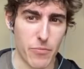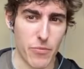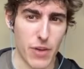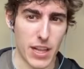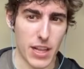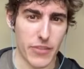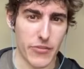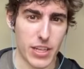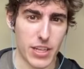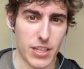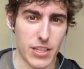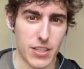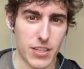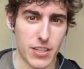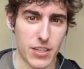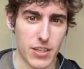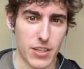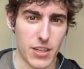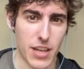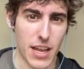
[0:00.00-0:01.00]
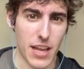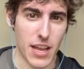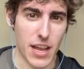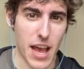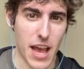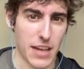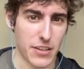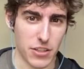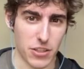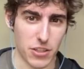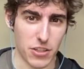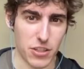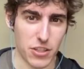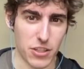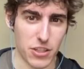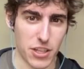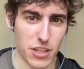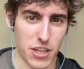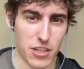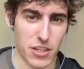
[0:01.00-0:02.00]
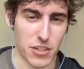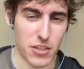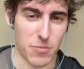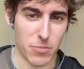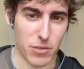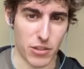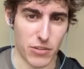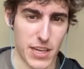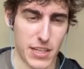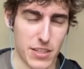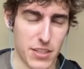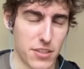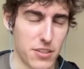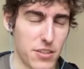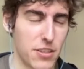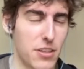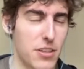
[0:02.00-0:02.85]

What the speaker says: relevant as this discussion progresses.